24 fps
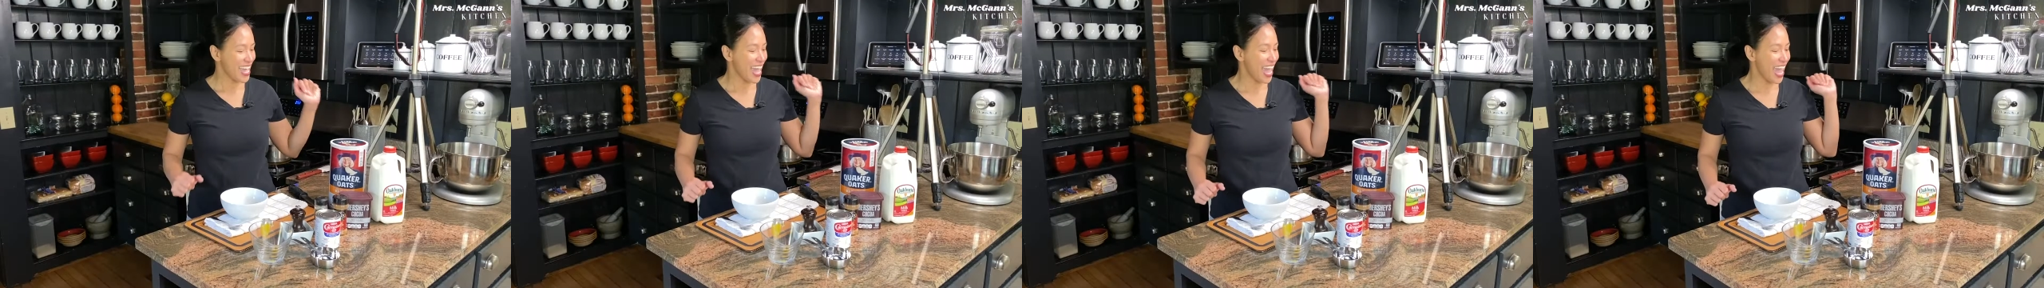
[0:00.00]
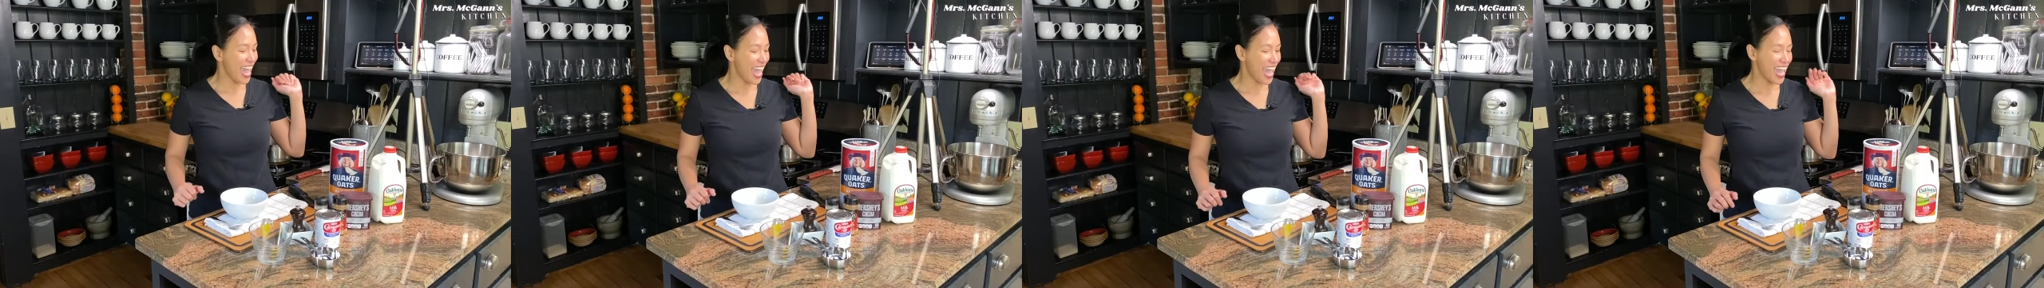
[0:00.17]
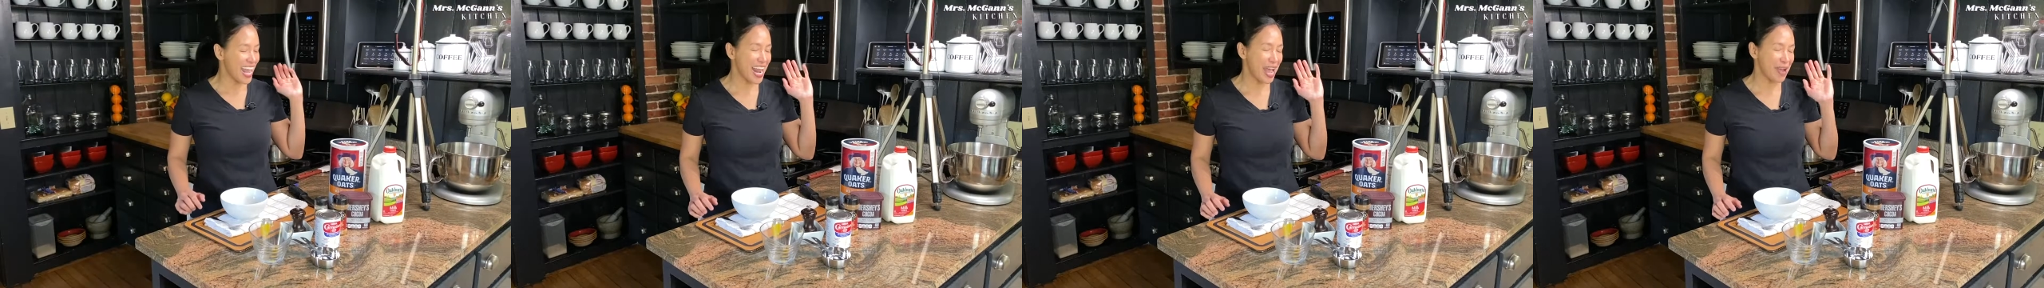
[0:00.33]

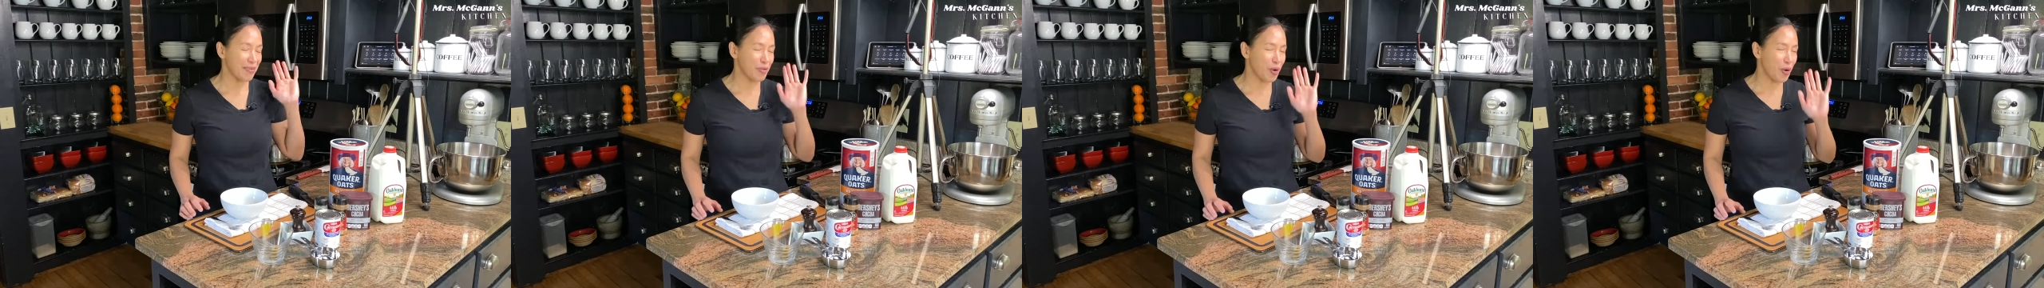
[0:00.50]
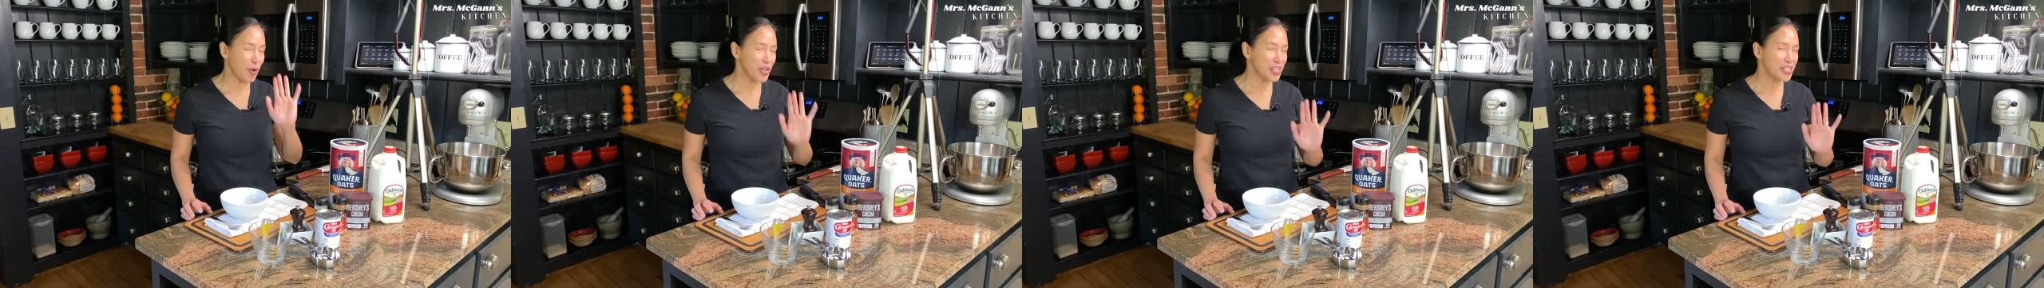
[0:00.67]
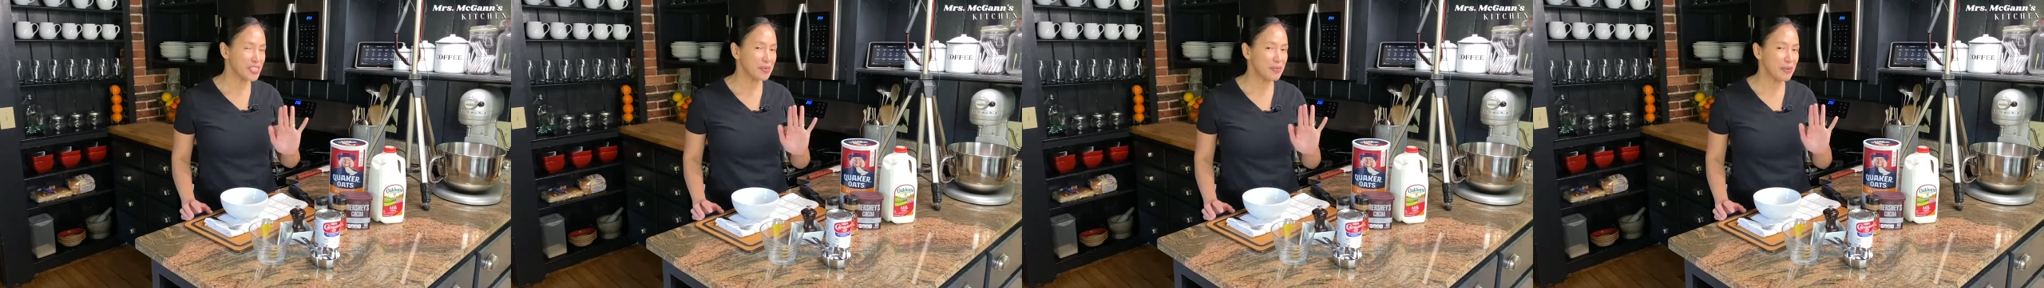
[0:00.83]
And I'm
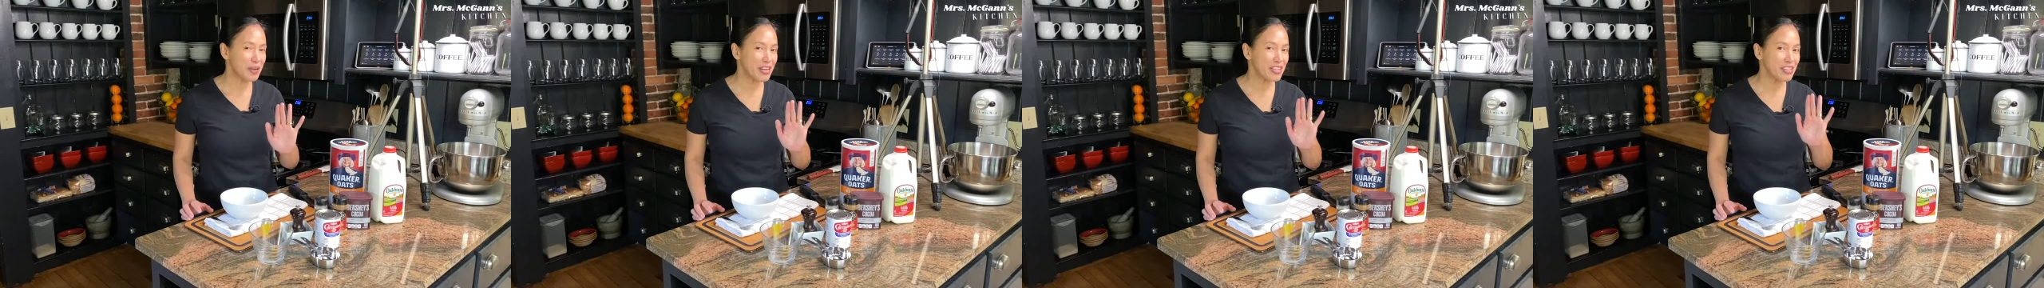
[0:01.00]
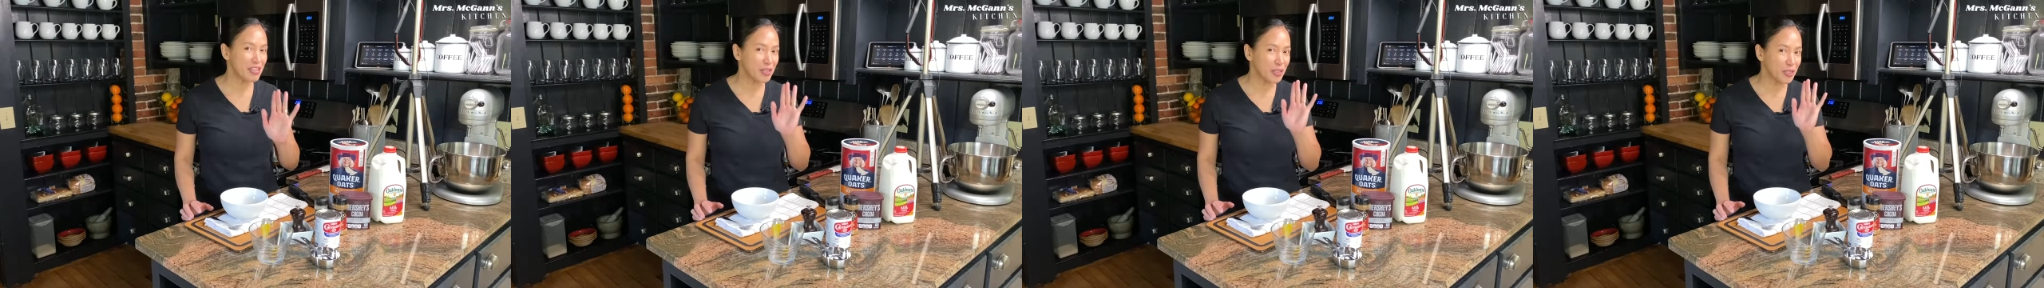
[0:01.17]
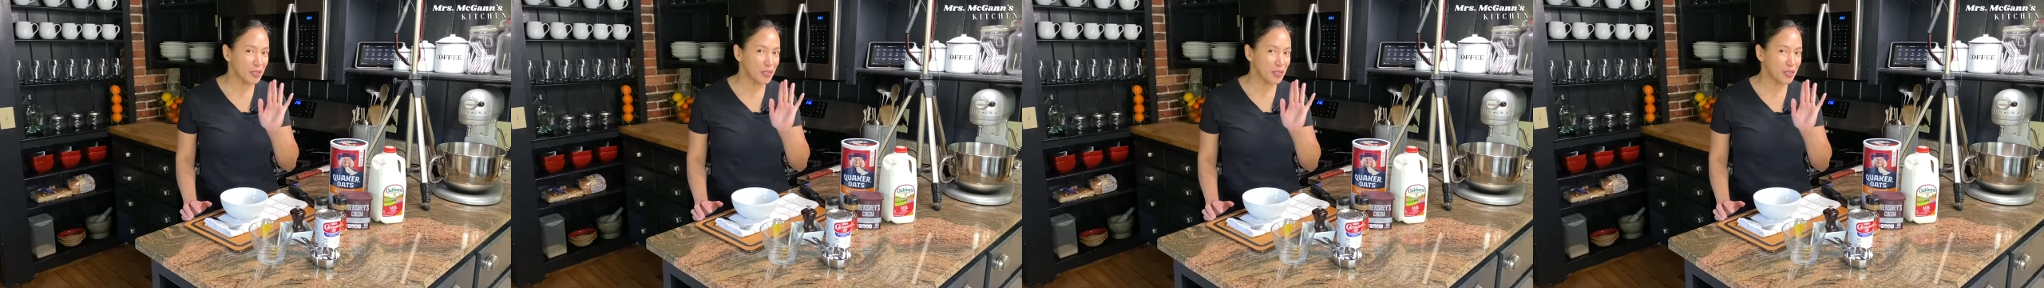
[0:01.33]
going to put a little